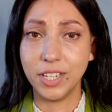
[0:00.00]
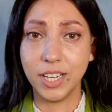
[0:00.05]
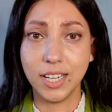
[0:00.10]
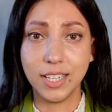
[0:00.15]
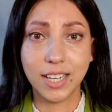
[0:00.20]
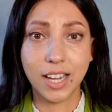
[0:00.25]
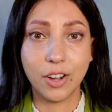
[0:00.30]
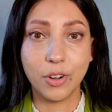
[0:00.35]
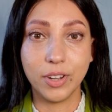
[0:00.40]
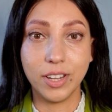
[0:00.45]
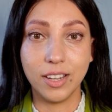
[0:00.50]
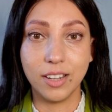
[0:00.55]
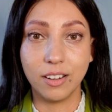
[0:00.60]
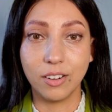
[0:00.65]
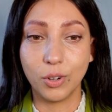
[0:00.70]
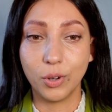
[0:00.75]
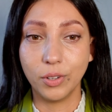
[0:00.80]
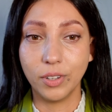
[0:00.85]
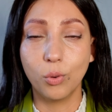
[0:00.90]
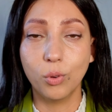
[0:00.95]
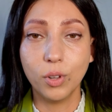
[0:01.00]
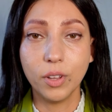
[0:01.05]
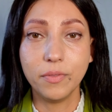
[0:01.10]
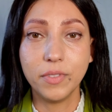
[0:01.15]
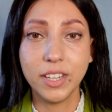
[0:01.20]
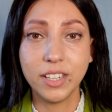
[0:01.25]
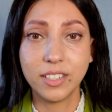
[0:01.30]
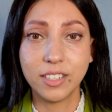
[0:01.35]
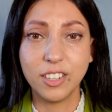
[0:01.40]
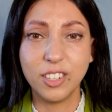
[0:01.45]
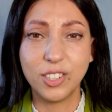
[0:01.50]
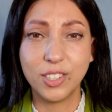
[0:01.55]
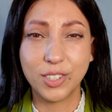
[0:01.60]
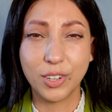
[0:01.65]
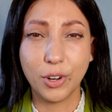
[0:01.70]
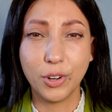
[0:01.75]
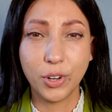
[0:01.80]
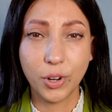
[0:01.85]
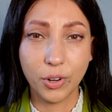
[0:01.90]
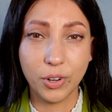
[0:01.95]
detail here. All of this is
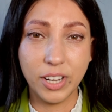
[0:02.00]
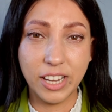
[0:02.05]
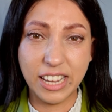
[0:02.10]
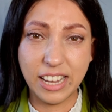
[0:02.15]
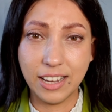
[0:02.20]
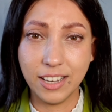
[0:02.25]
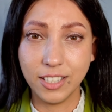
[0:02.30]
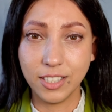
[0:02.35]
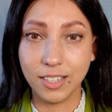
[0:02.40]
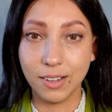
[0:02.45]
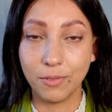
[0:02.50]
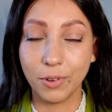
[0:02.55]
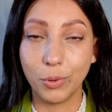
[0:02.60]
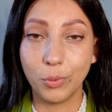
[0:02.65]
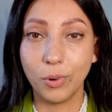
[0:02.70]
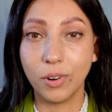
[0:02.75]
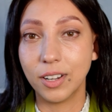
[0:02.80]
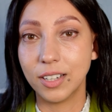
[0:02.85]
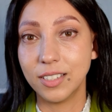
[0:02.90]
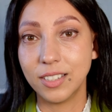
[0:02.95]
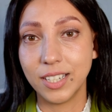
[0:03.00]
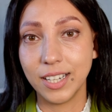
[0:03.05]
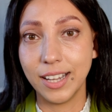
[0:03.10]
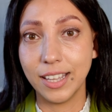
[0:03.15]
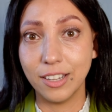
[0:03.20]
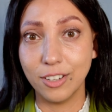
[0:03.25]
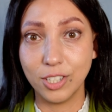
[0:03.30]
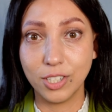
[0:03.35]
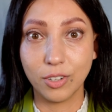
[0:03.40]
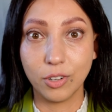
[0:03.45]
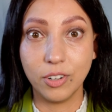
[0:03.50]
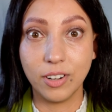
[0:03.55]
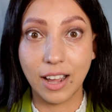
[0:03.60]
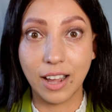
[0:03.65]
so cohesive, it works together so